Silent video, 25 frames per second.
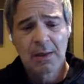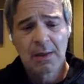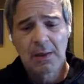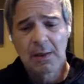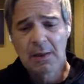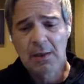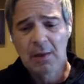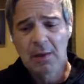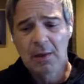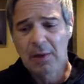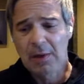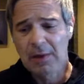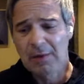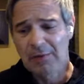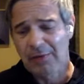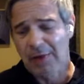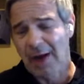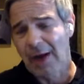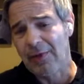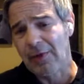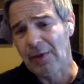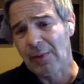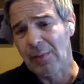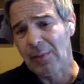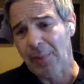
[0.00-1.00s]
you know, it's
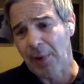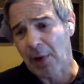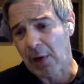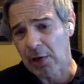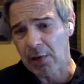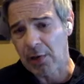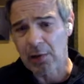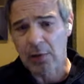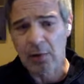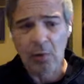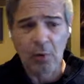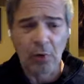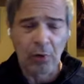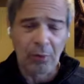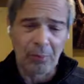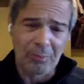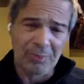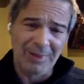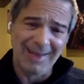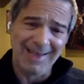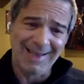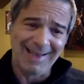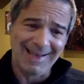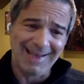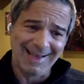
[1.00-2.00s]
either barter or
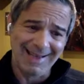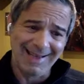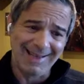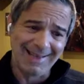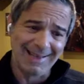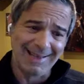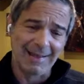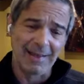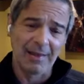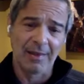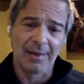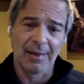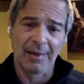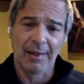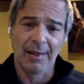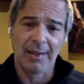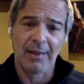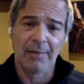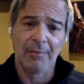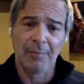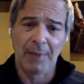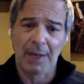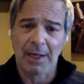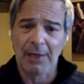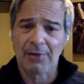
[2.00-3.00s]
be in
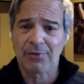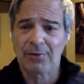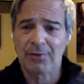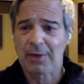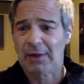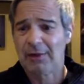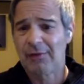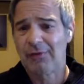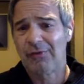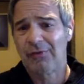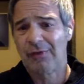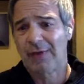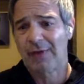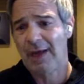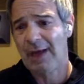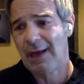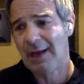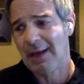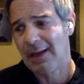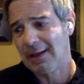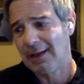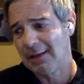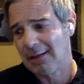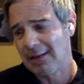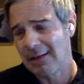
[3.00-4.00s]
the matrix.
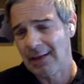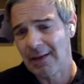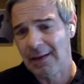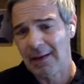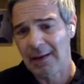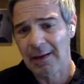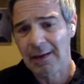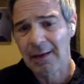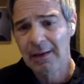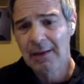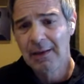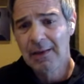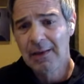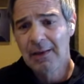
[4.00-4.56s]
And, uh, right.